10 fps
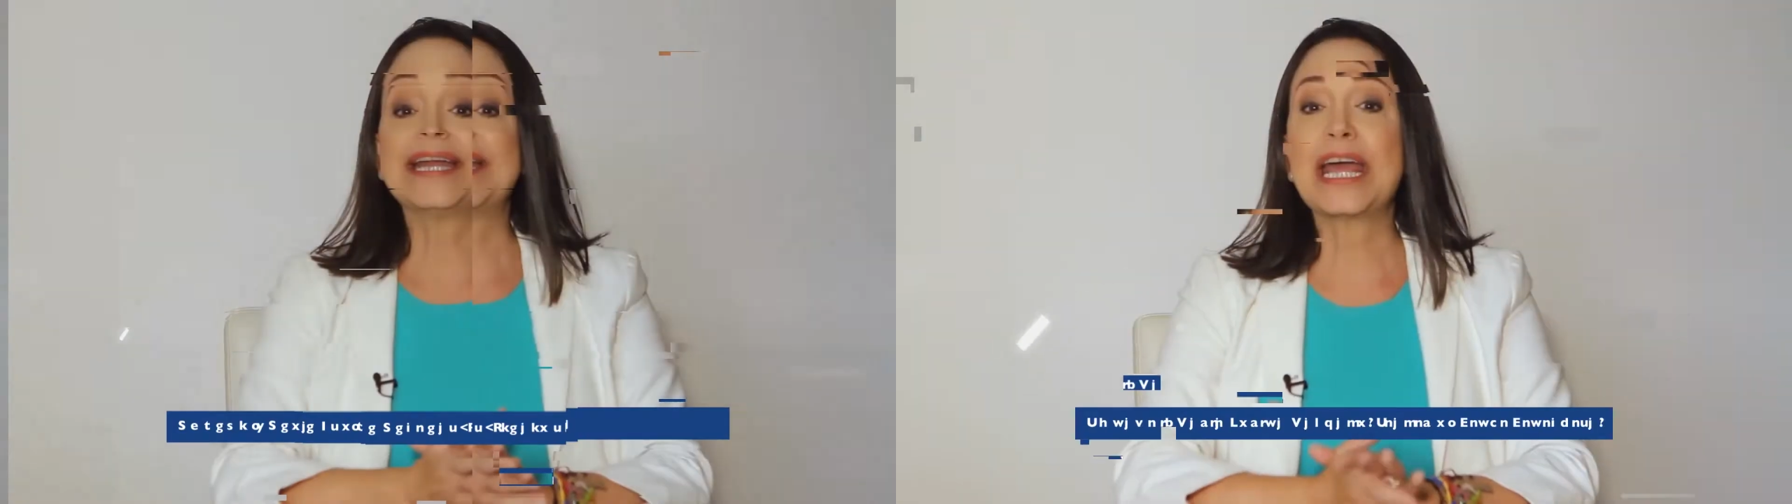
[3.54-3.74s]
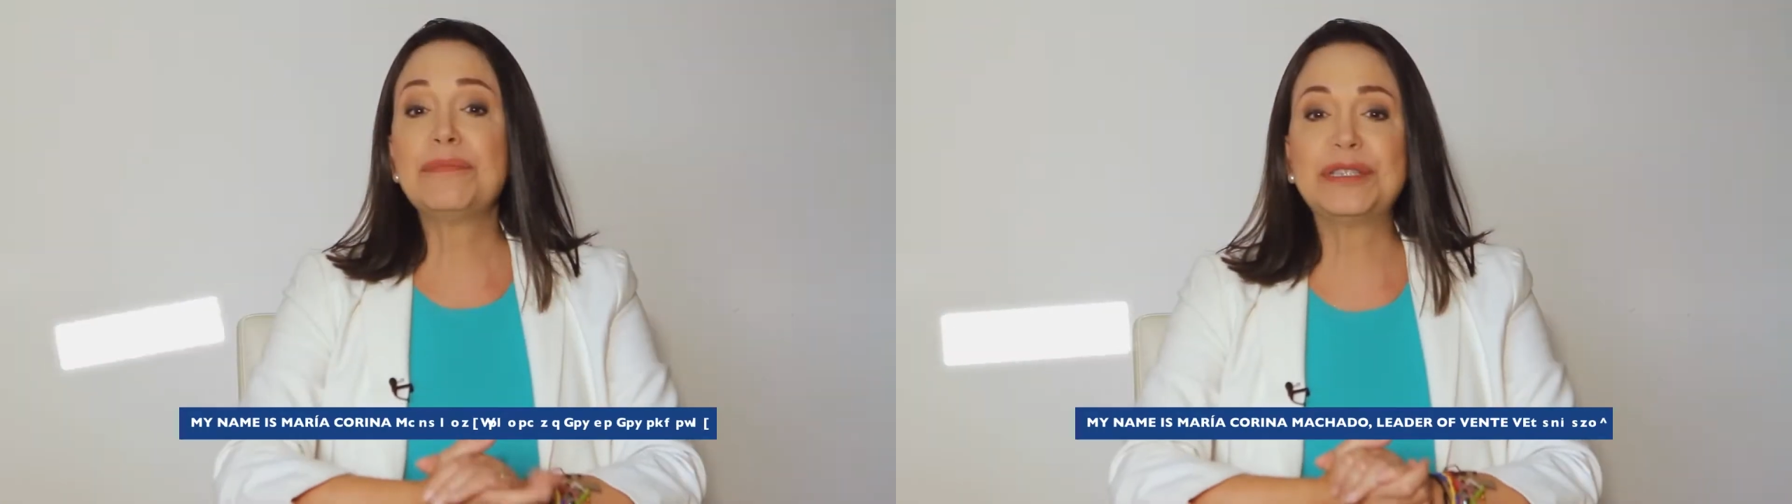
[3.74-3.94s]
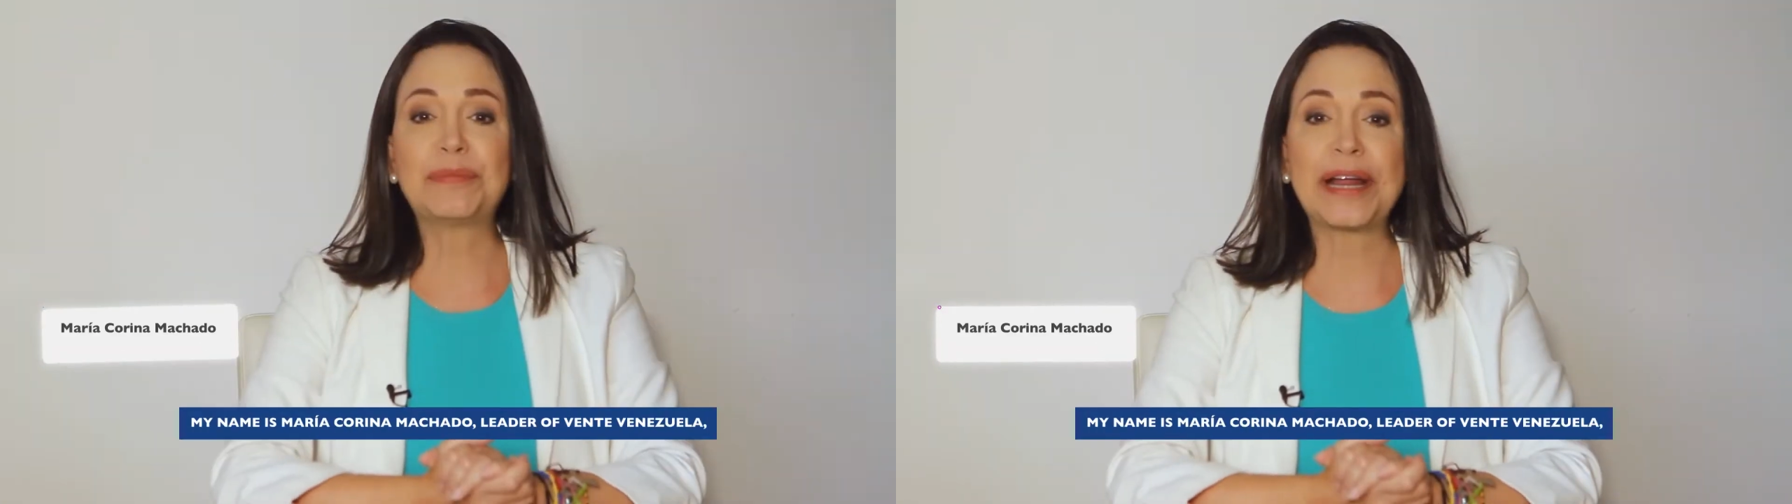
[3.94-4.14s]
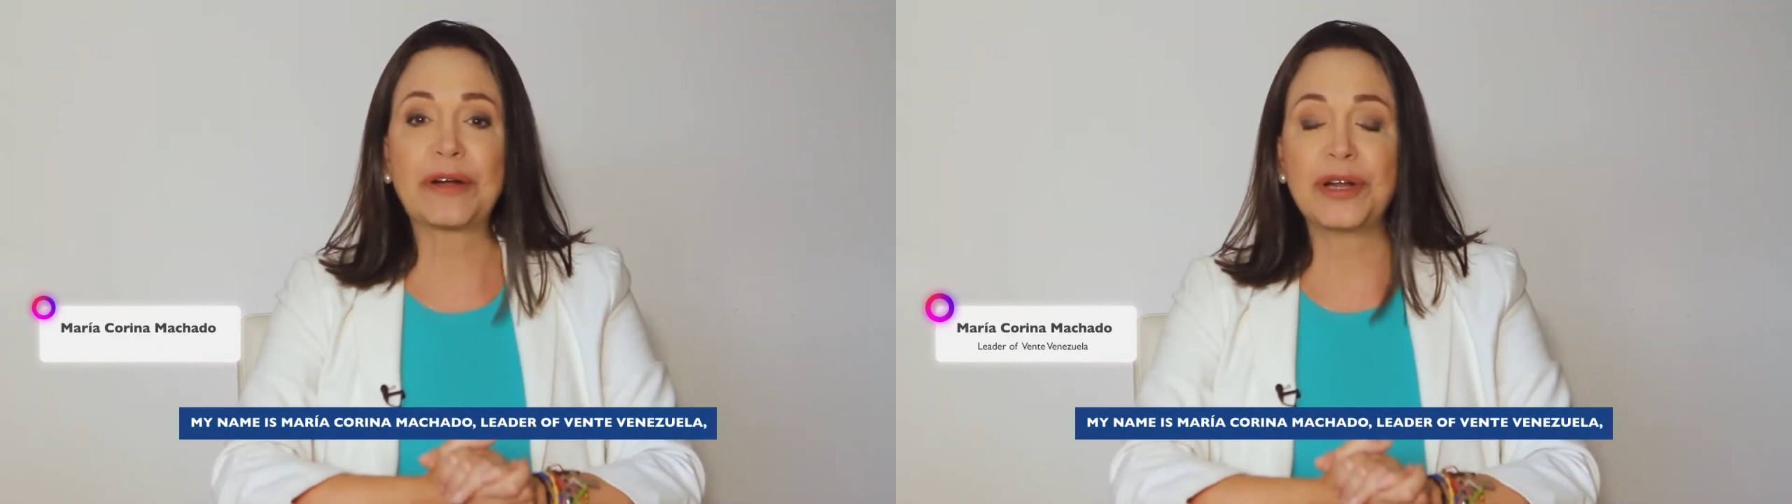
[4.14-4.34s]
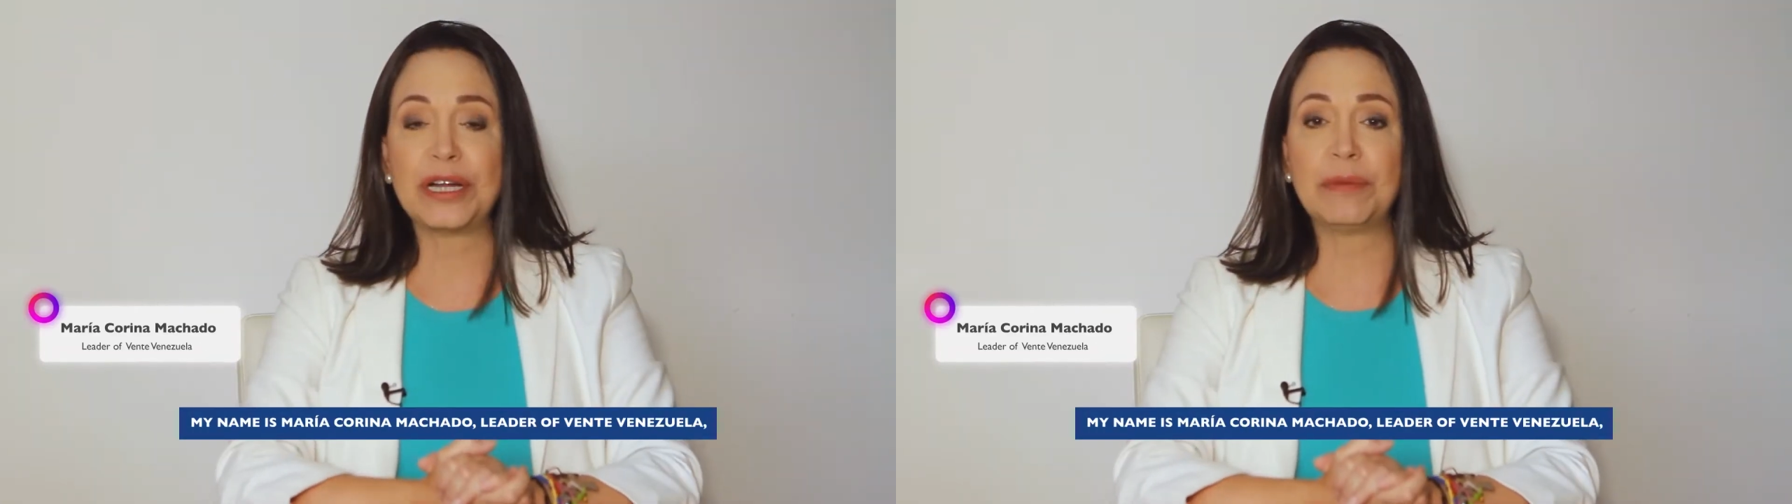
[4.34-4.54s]
name is
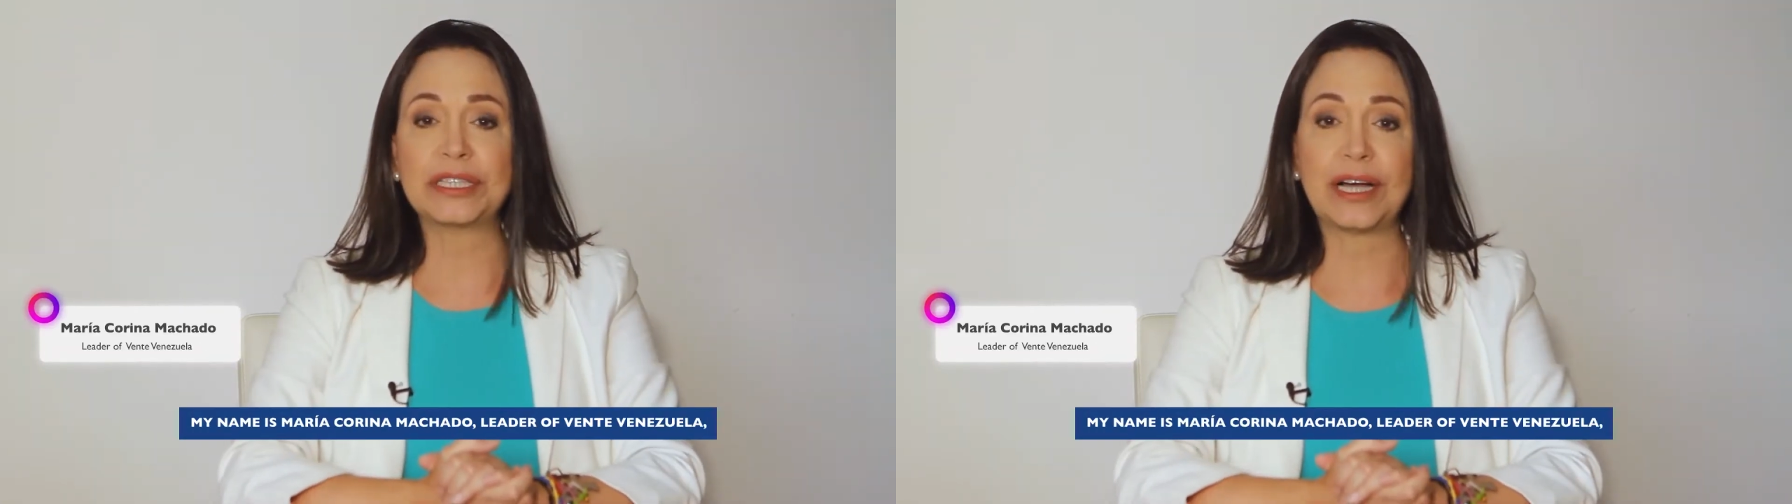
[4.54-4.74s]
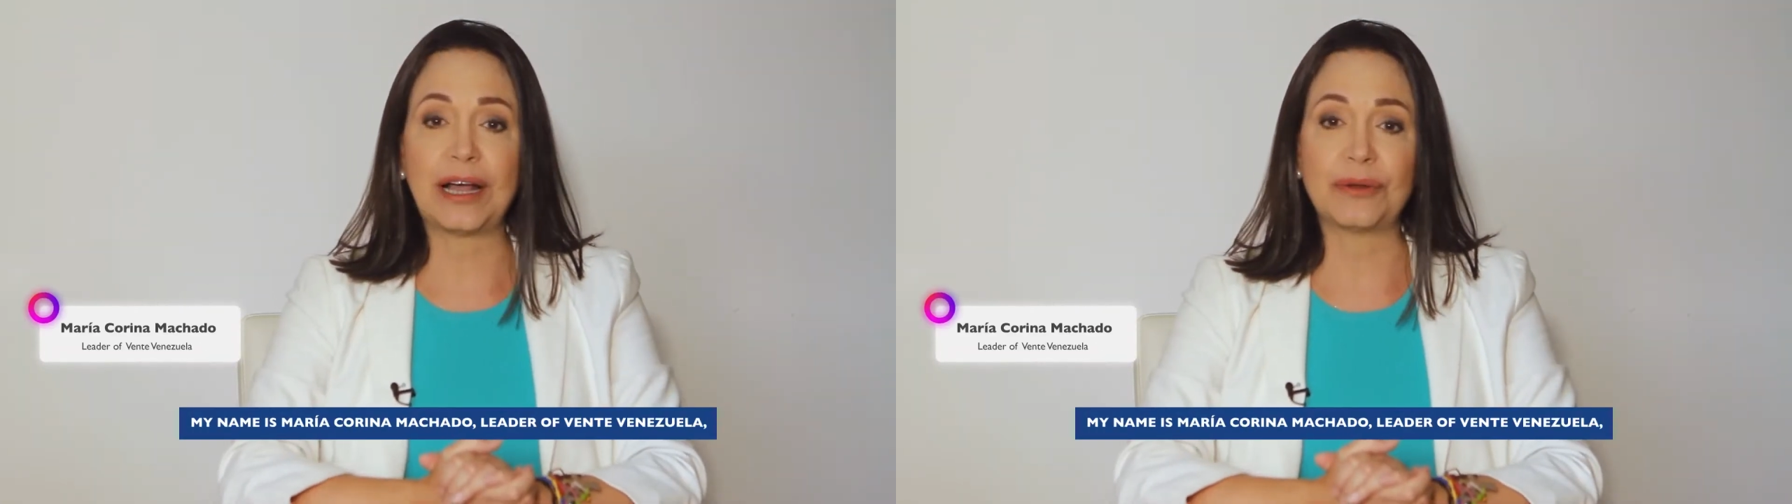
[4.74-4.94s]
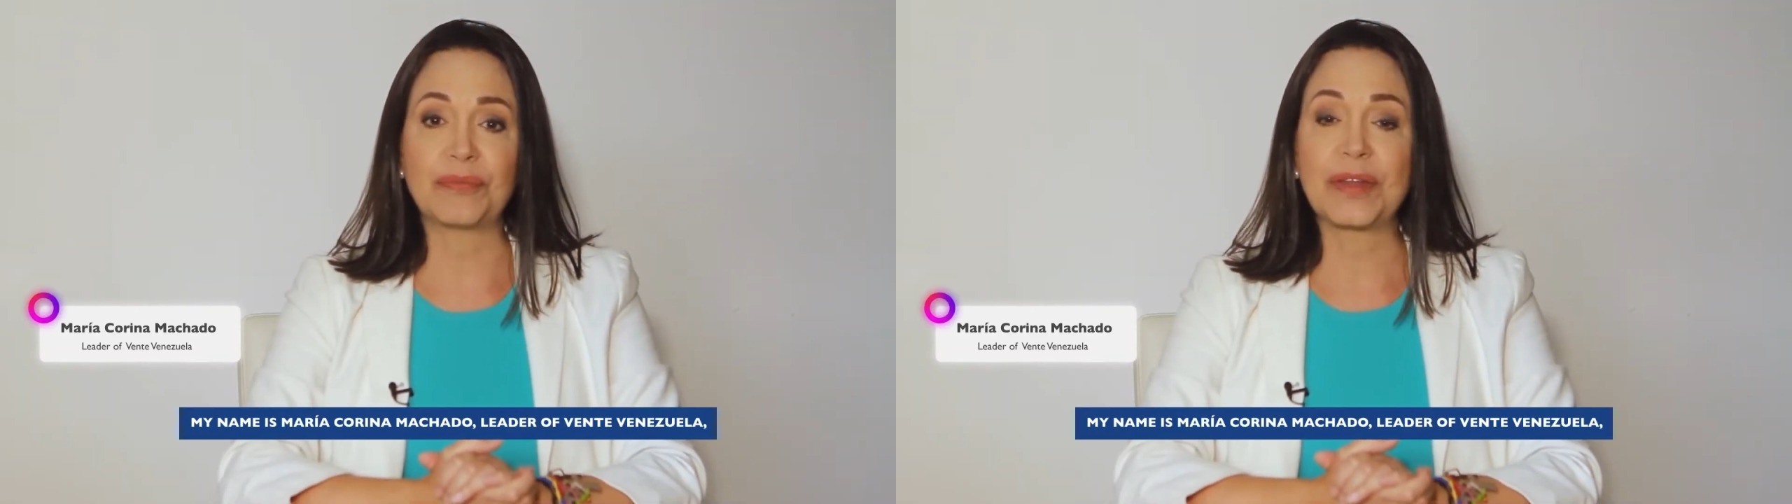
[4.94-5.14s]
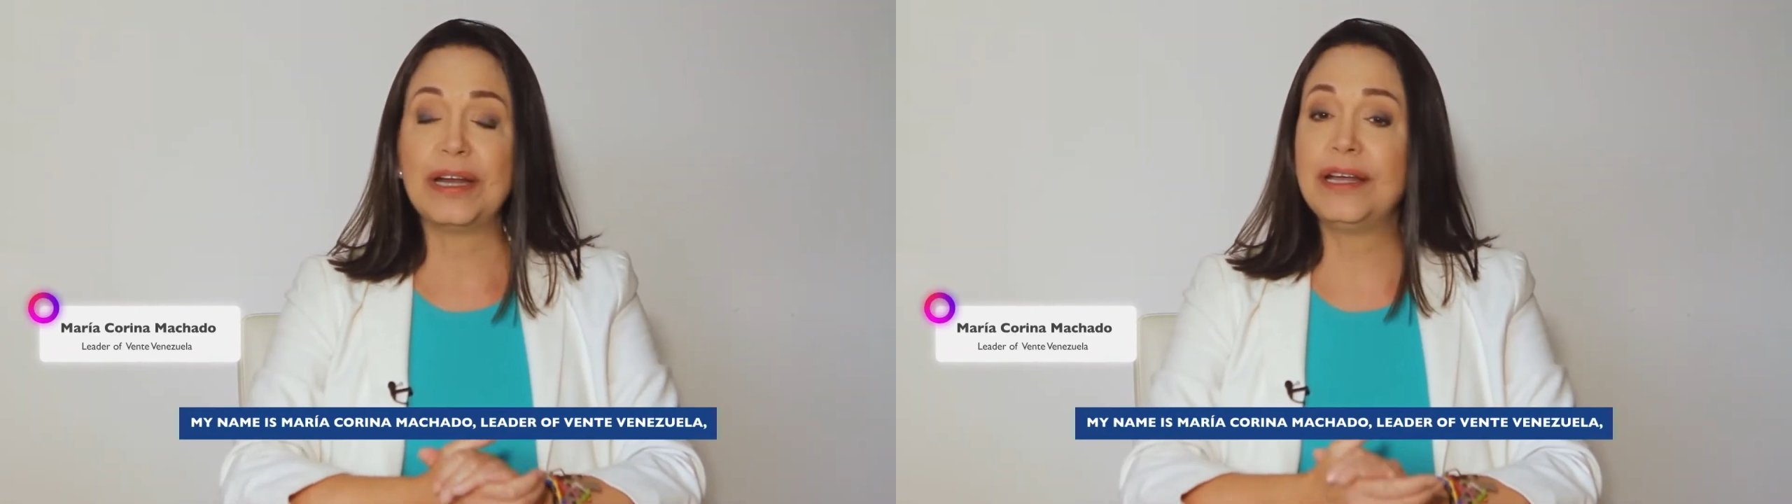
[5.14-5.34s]
Maria Corina Machado,